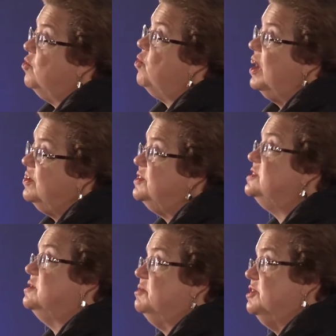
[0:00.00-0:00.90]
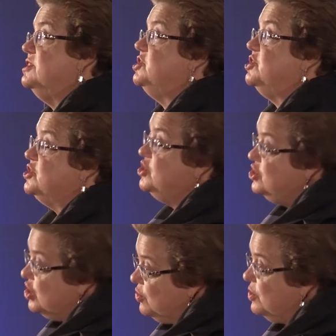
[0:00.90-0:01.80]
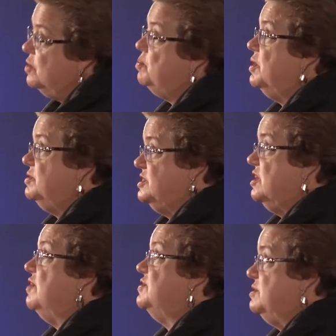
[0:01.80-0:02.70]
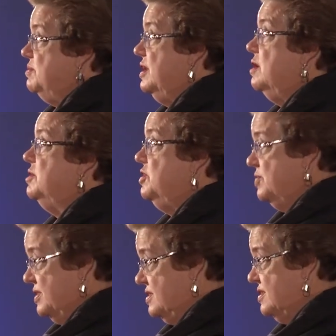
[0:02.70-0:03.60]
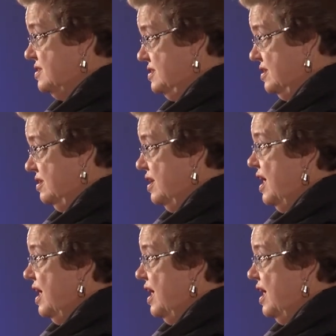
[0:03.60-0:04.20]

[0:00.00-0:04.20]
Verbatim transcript: why don't these immigrants just go to the post office and become a U.S. citizen?